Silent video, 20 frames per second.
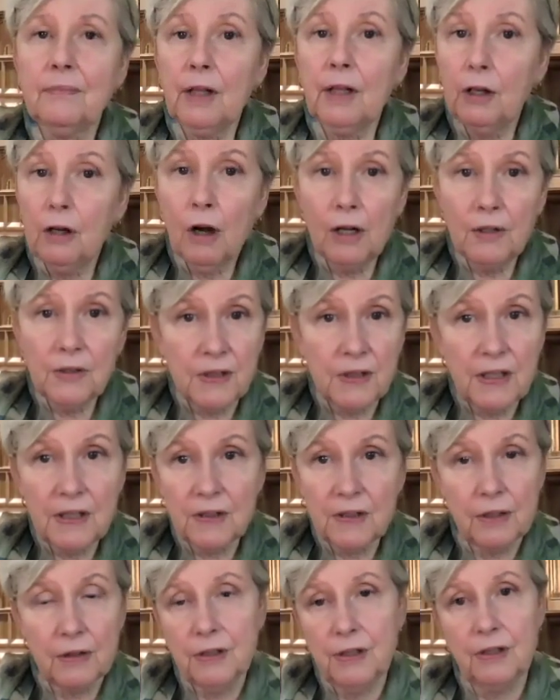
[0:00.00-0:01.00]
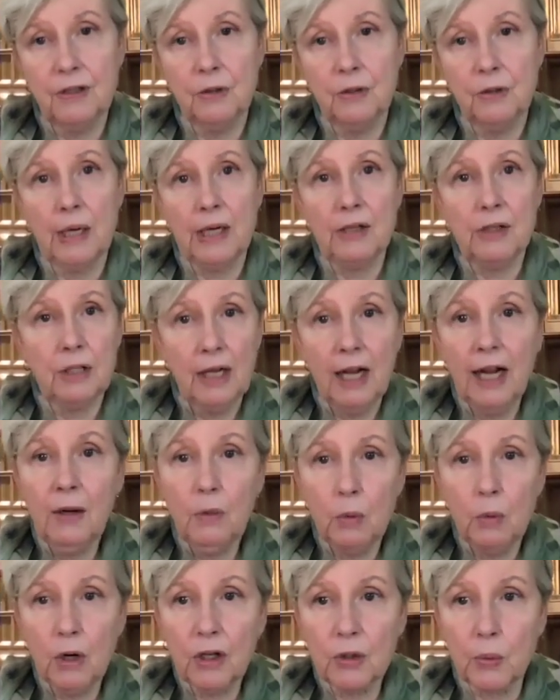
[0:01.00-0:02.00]
God sees their situation
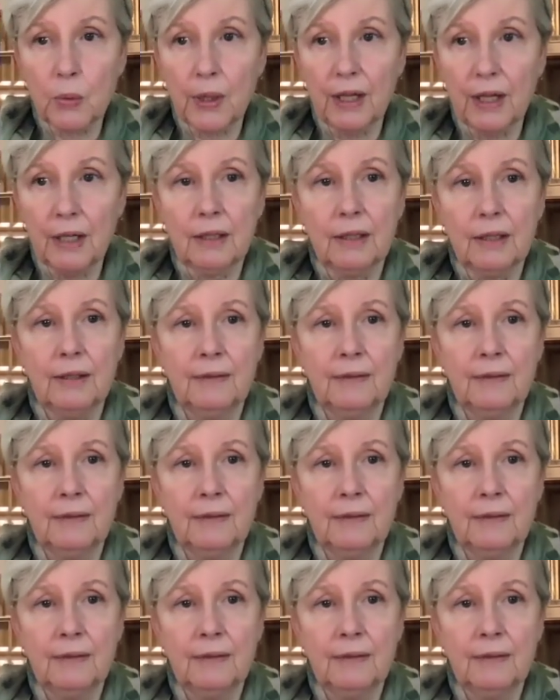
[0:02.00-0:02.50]
and works with it.